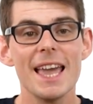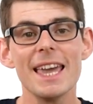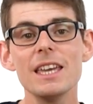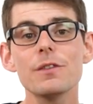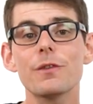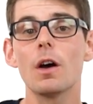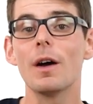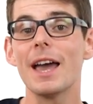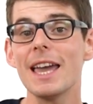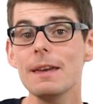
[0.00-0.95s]

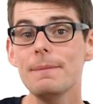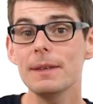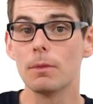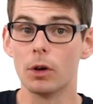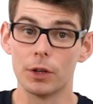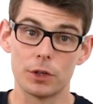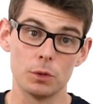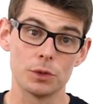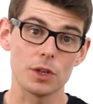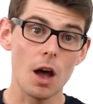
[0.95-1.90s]
Ethylamine
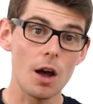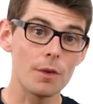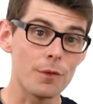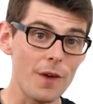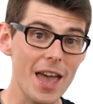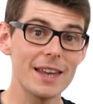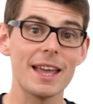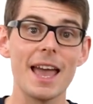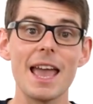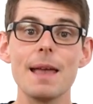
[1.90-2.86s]
molecules are
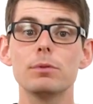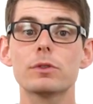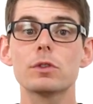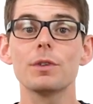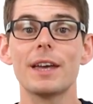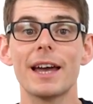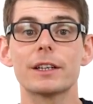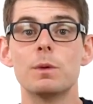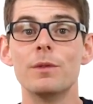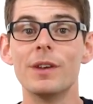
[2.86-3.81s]
then able to
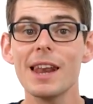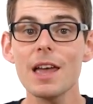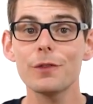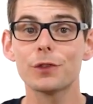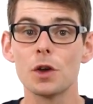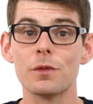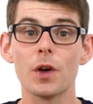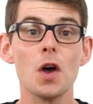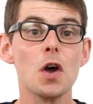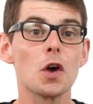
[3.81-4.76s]
react with
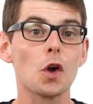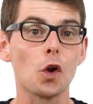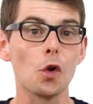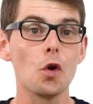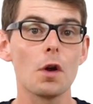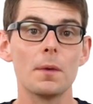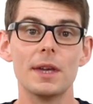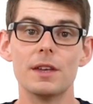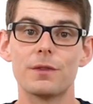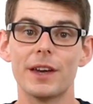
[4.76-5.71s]
leftover
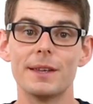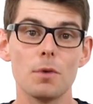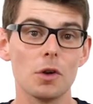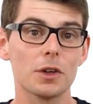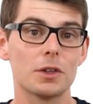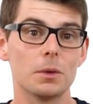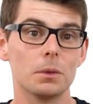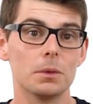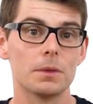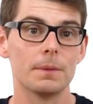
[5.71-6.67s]
chloroethane
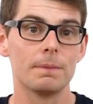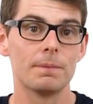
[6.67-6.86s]
molecules.